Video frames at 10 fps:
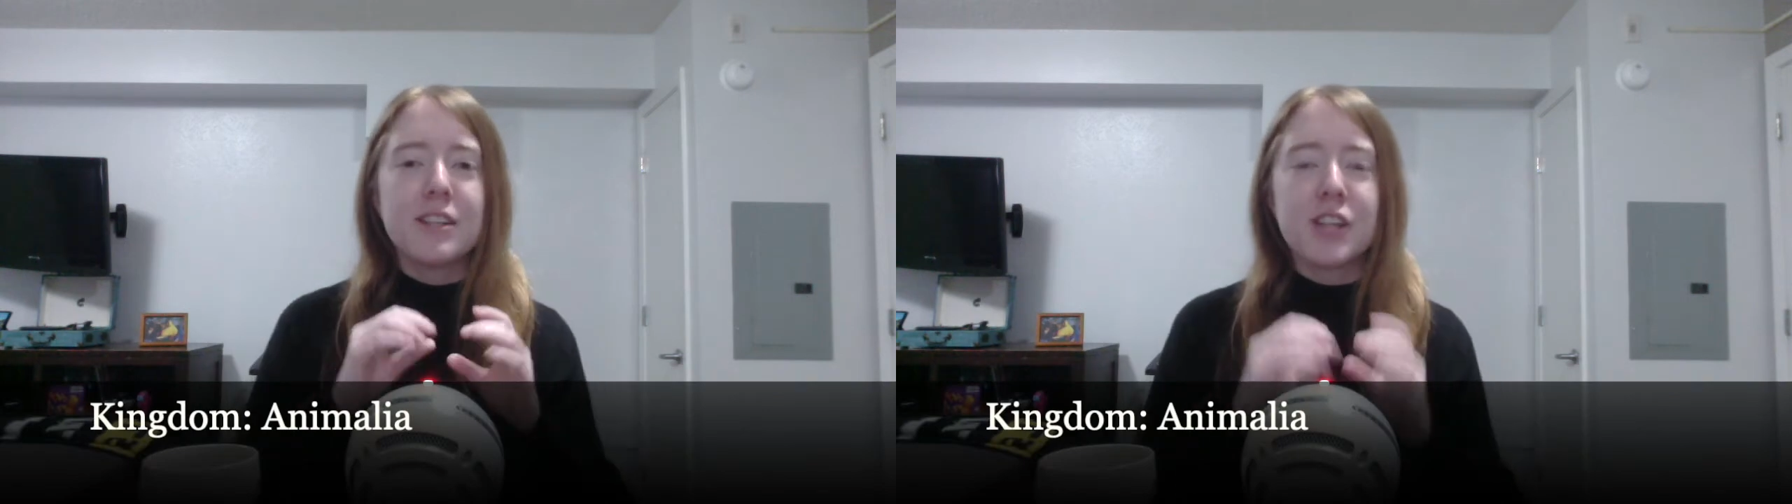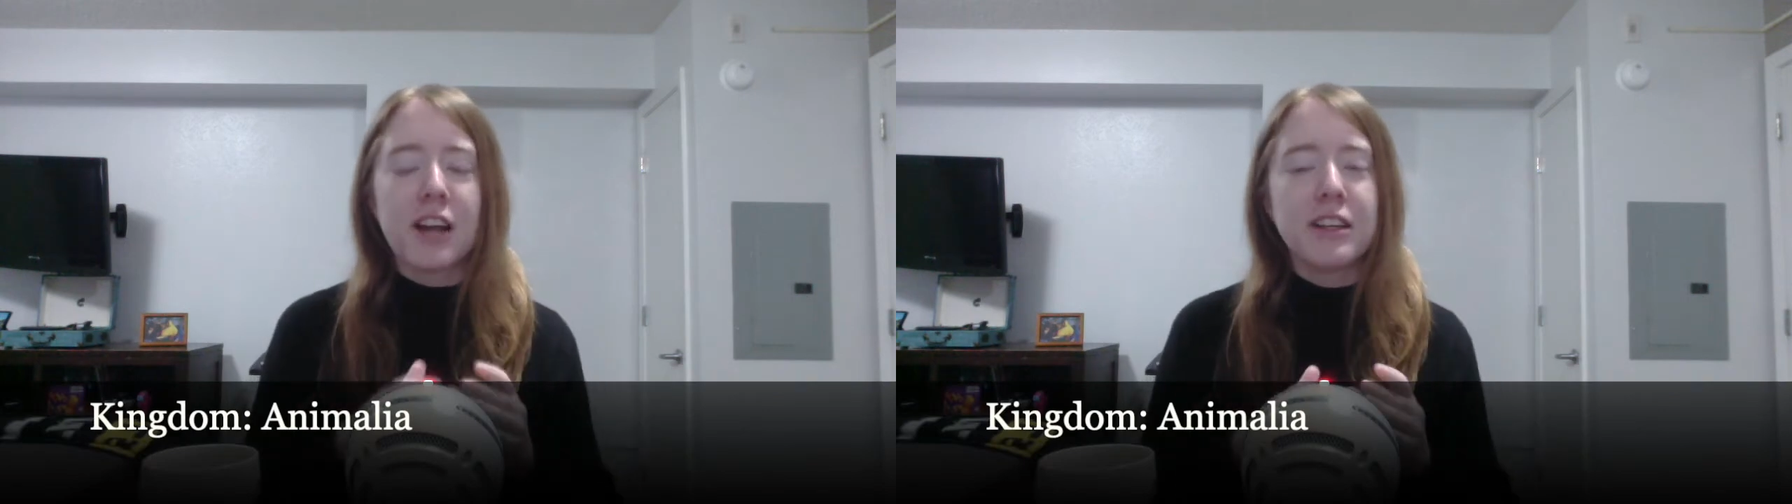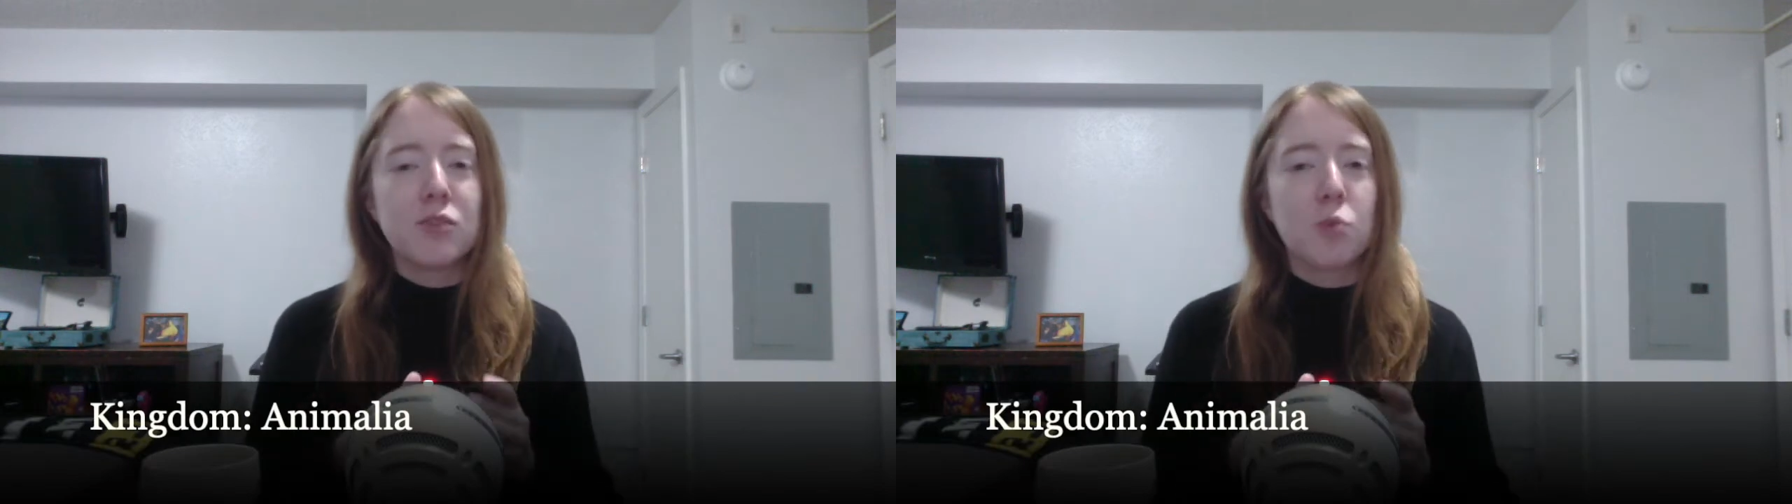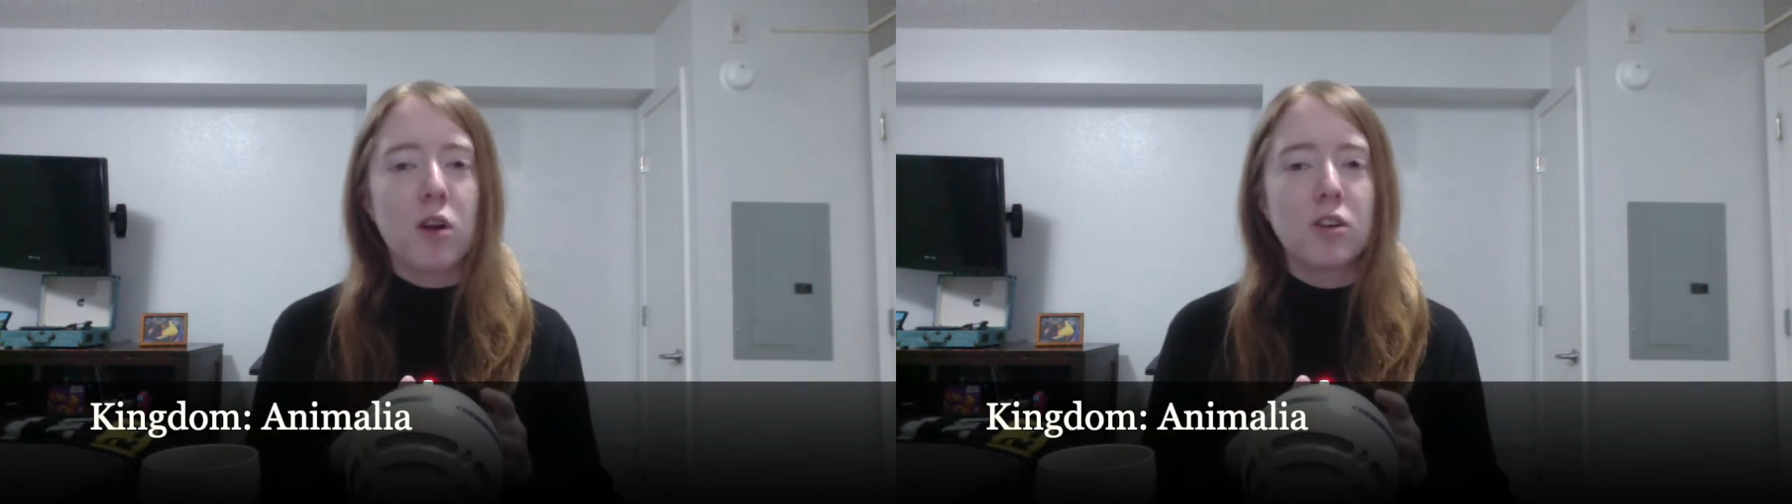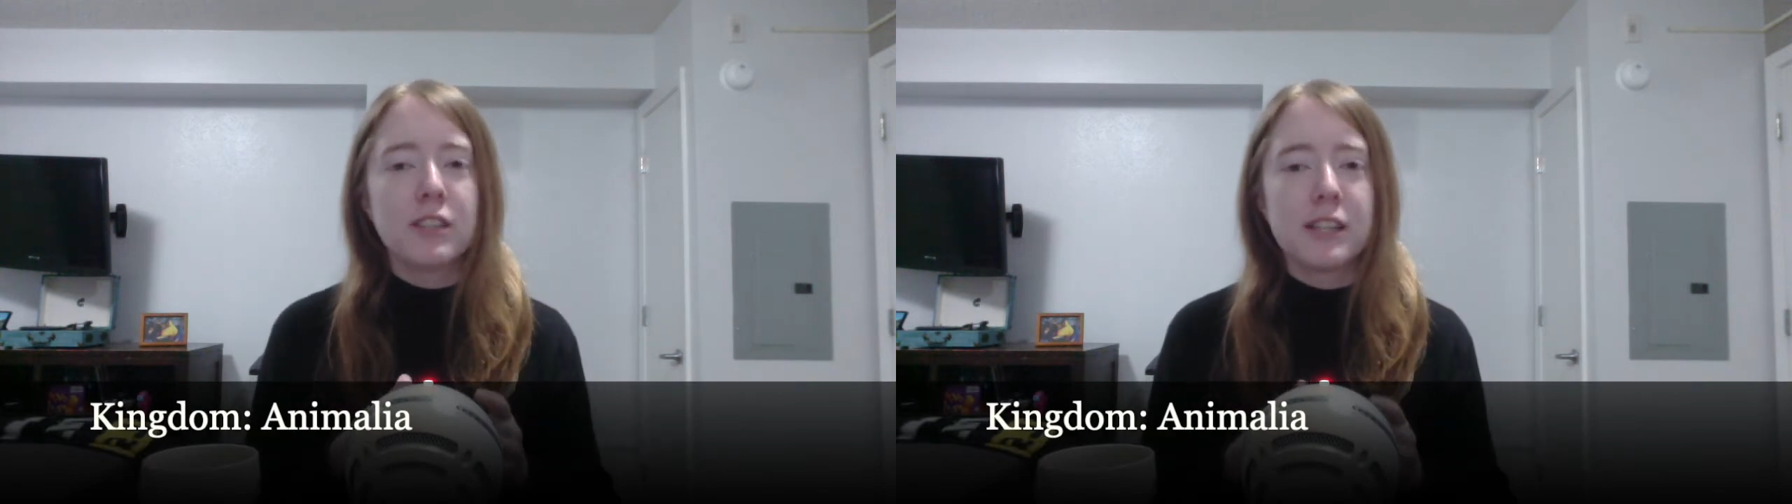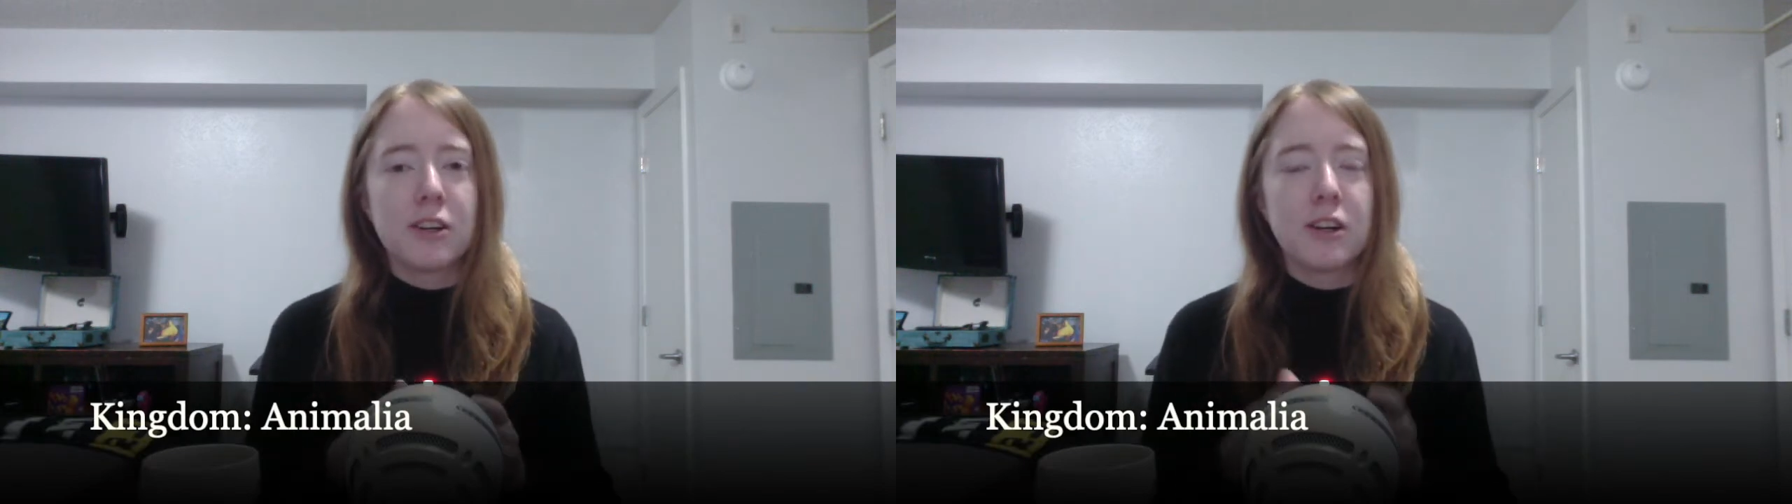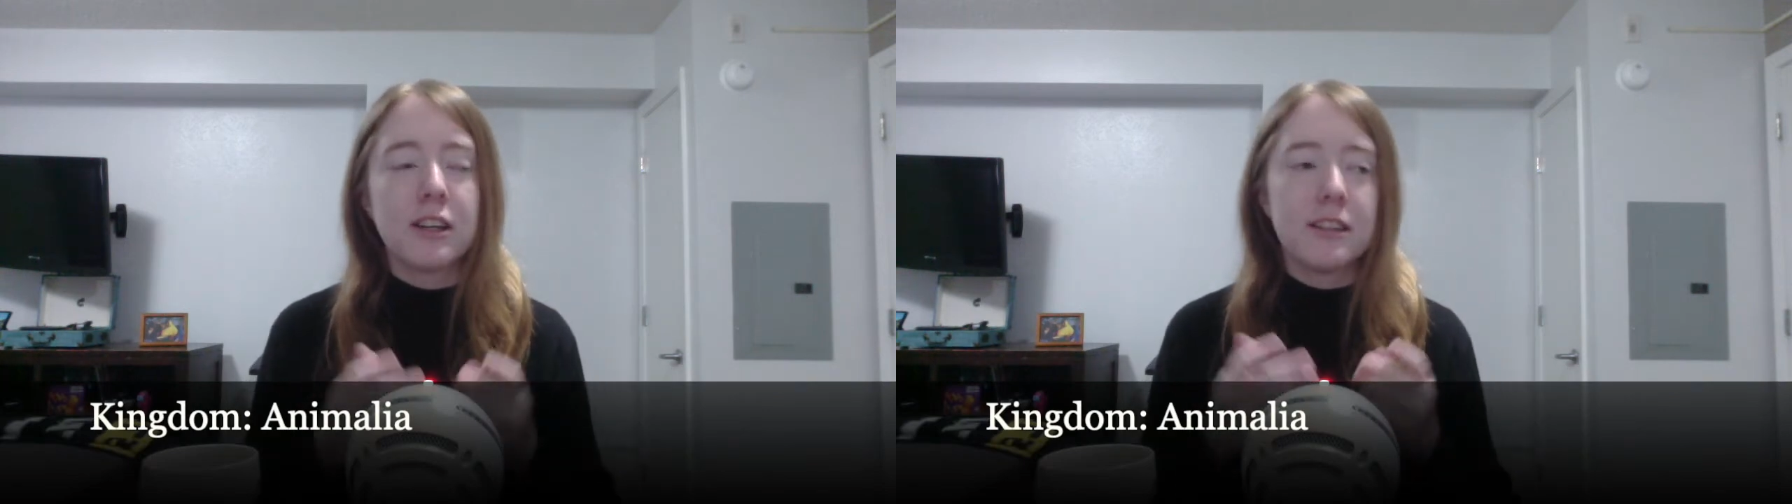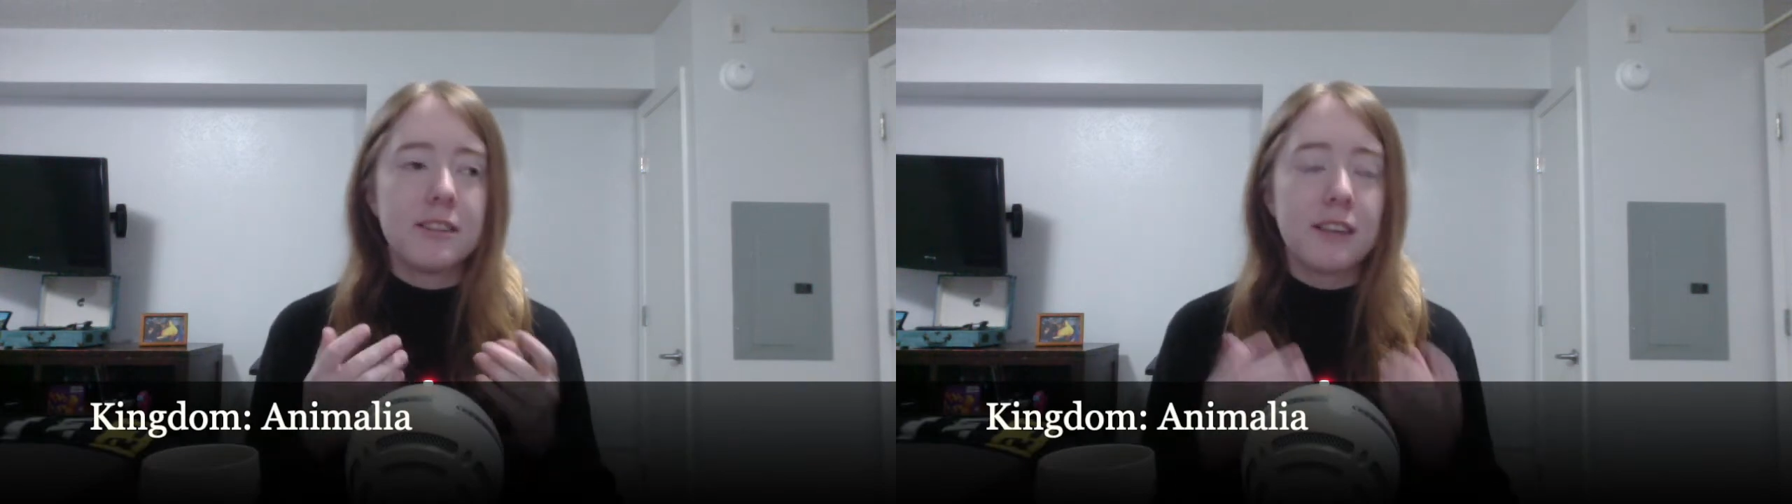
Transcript: Chinese water deer is